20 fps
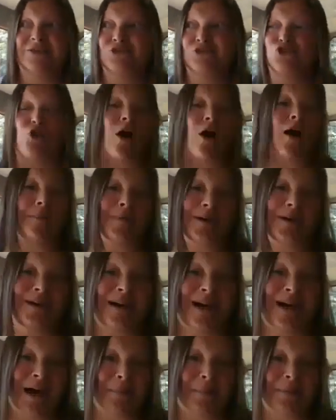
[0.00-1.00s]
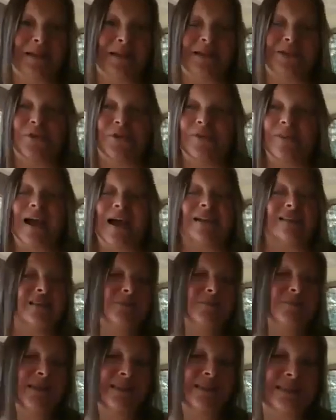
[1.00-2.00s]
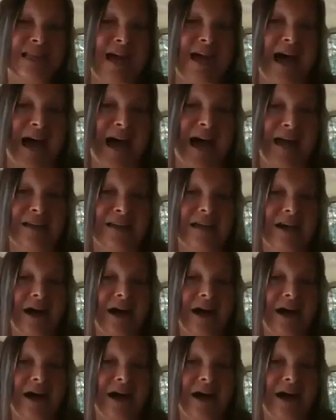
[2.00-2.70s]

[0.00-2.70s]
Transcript: trauma happen or they had something sad?